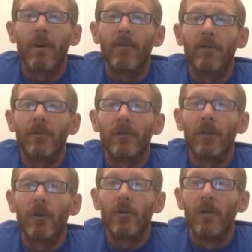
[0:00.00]
wonderful.
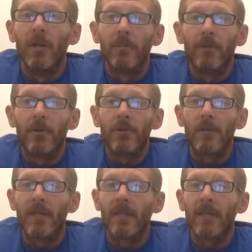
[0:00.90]
So push
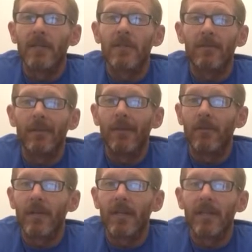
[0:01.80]
your kids, love
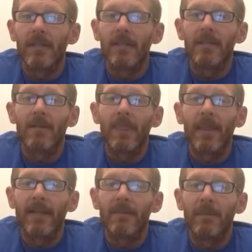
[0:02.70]
your kids,
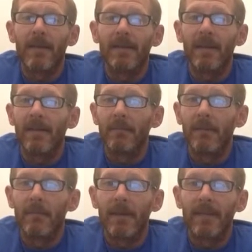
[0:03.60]
expect nothing
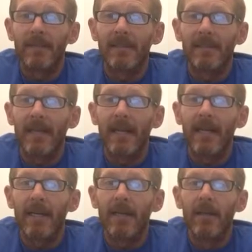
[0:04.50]
but the best,
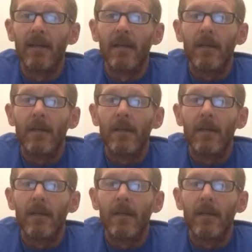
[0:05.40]
and